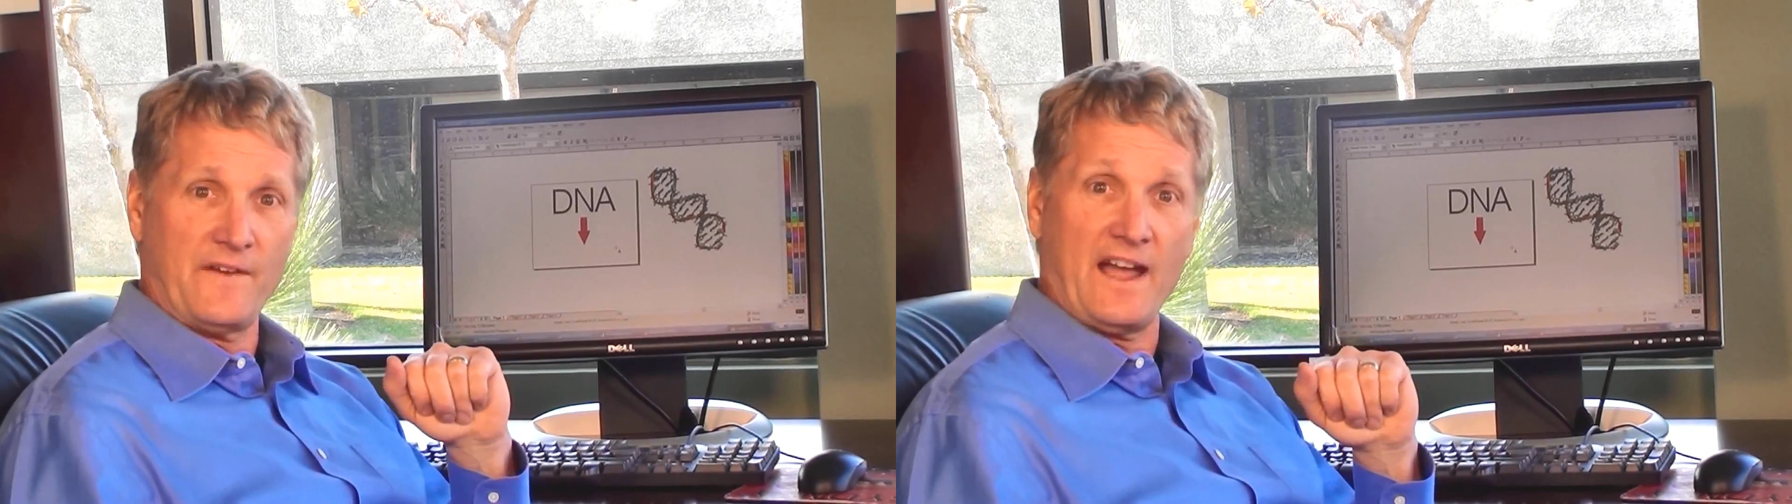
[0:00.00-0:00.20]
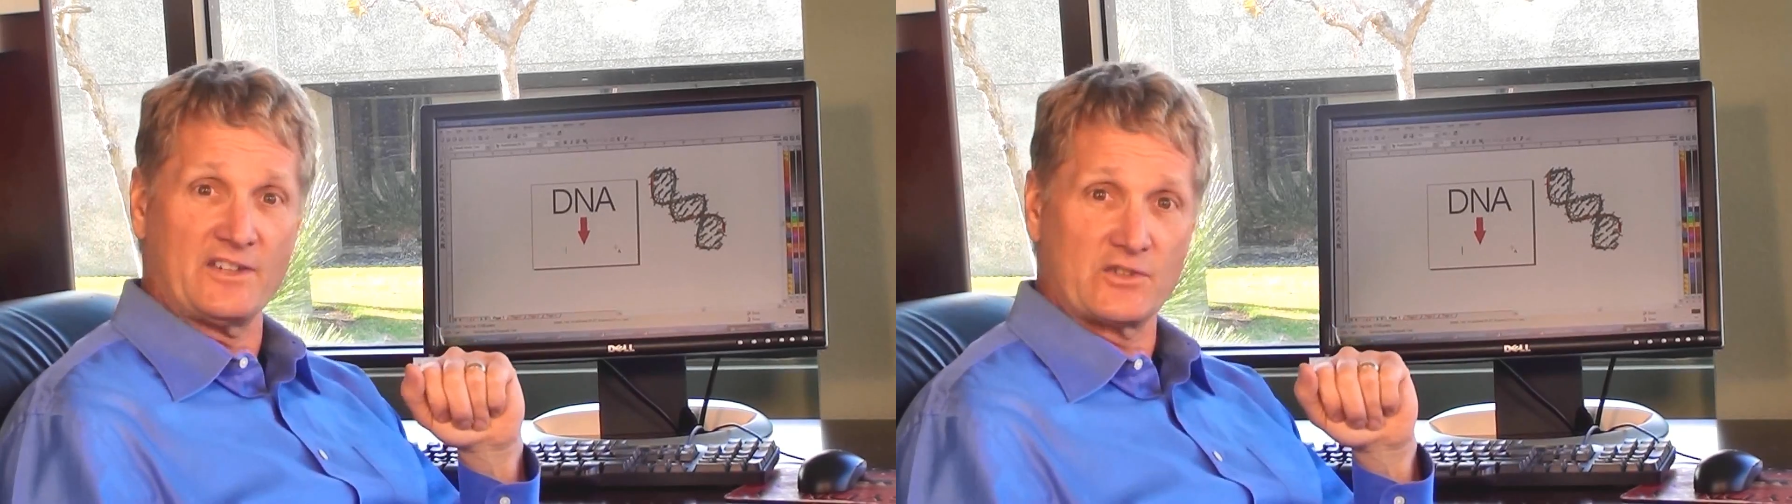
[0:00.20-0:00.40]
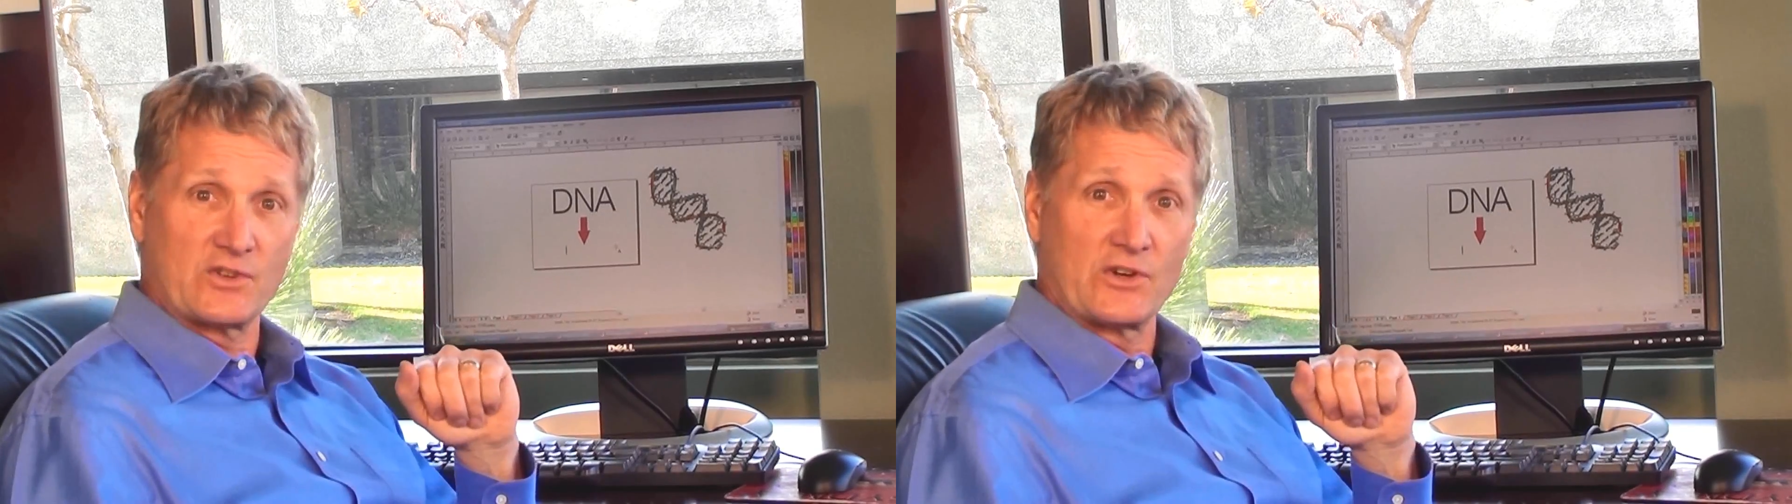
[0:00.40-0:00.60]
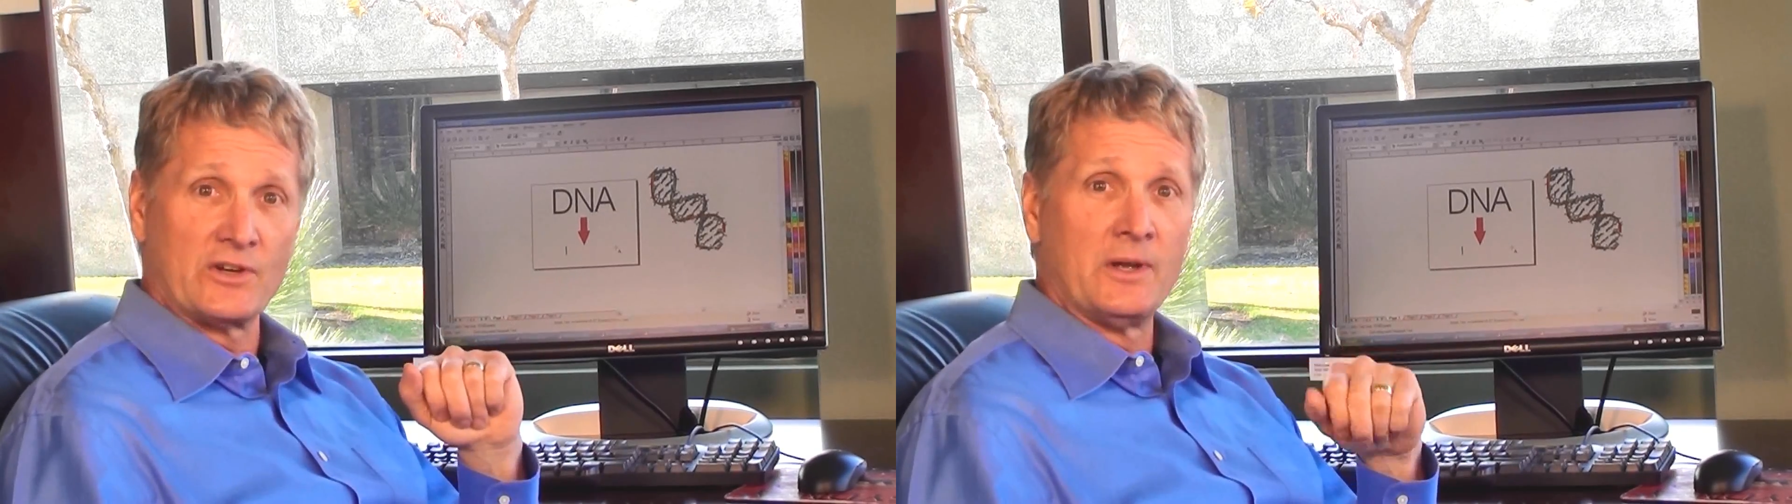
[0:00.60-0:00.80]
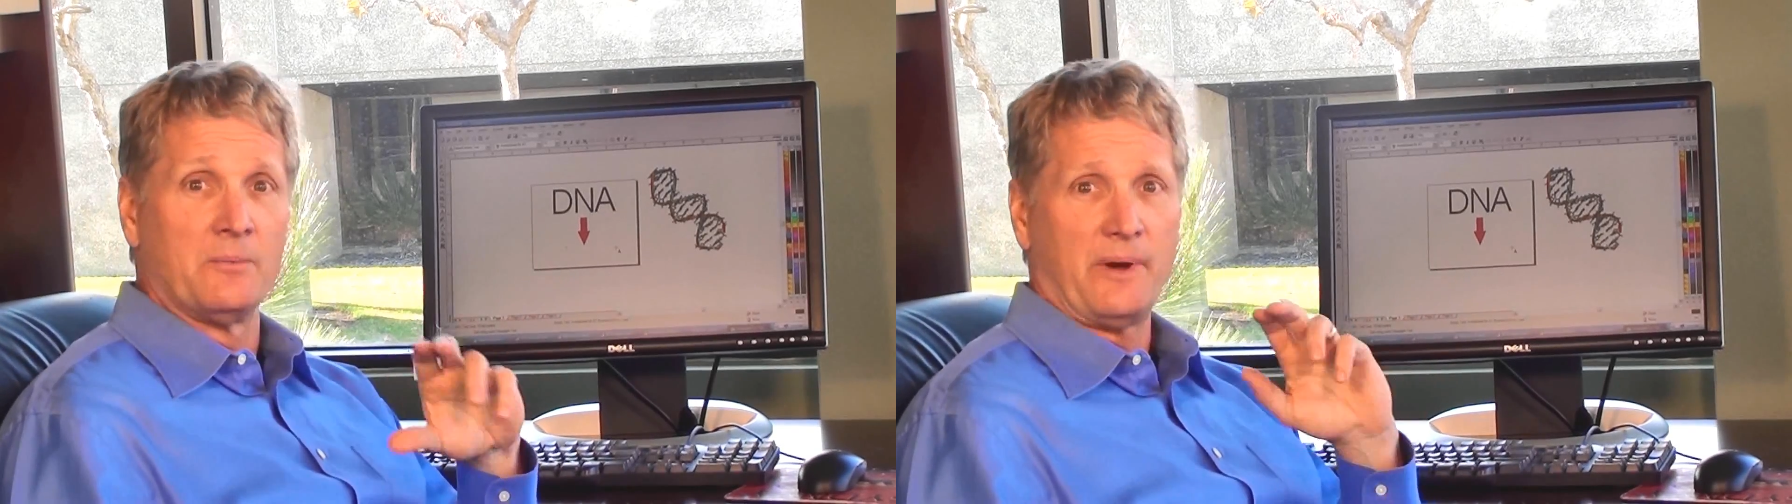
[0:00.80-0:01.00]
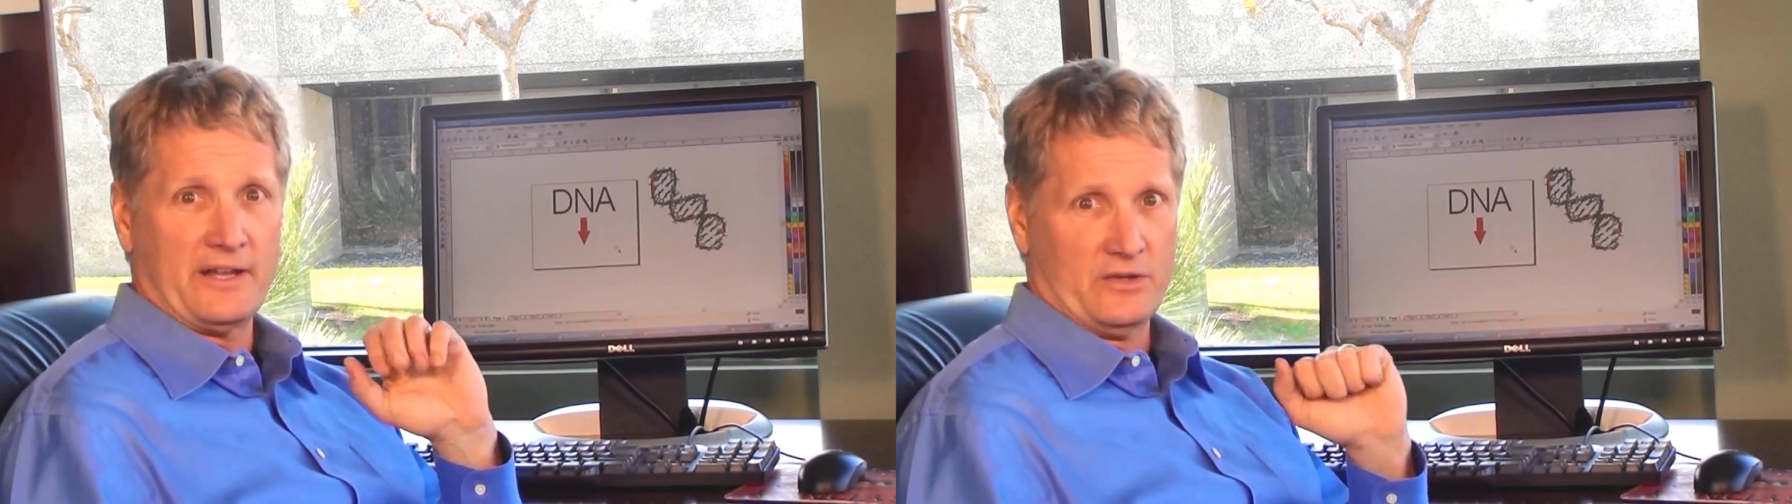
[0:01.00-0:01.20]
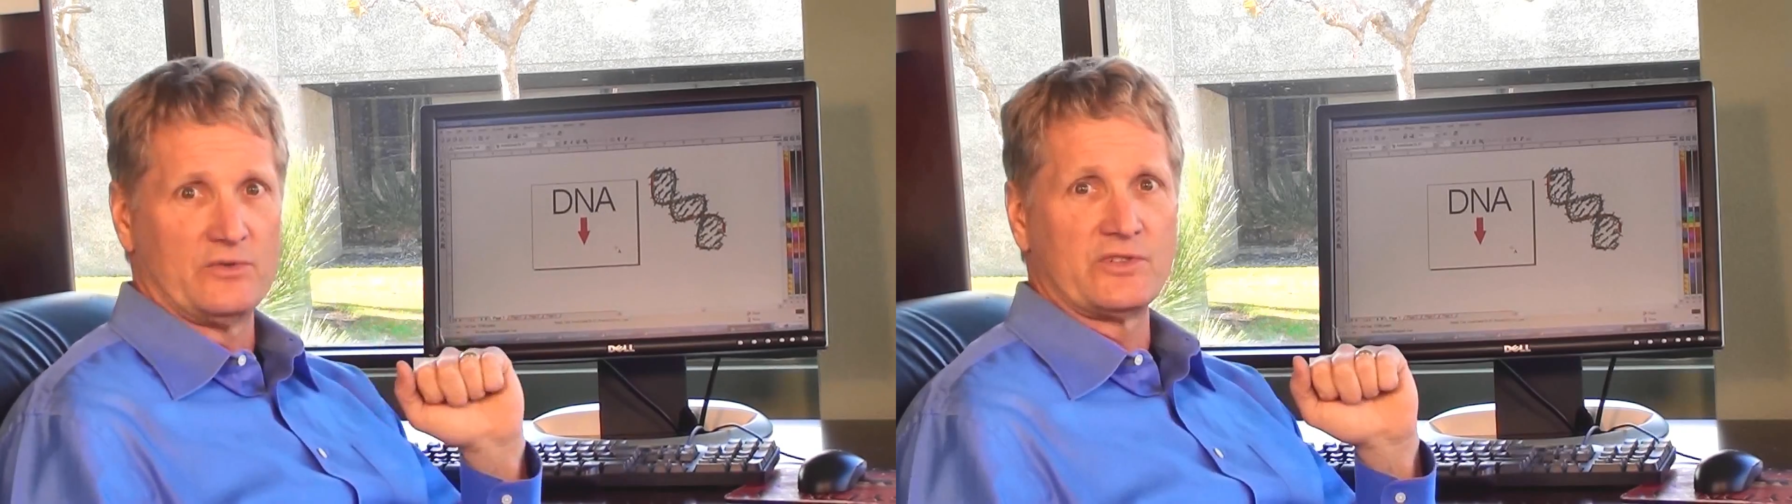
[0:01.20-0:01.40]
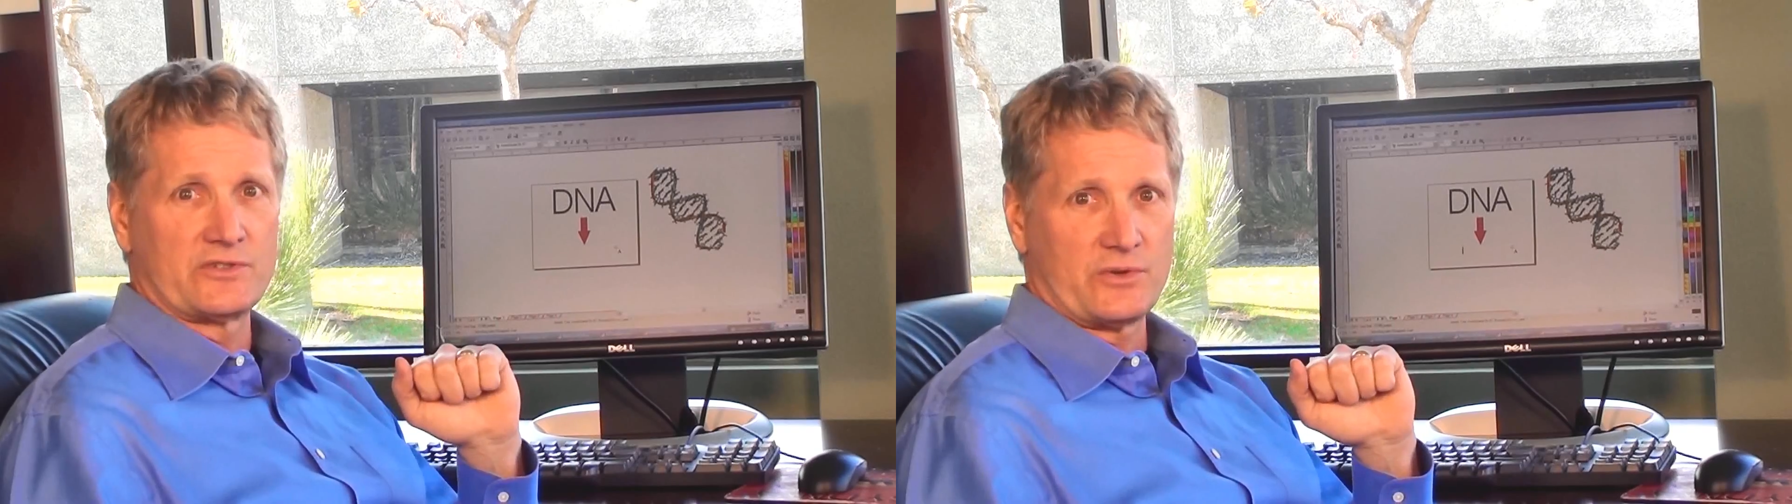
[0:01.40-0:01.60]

faster by using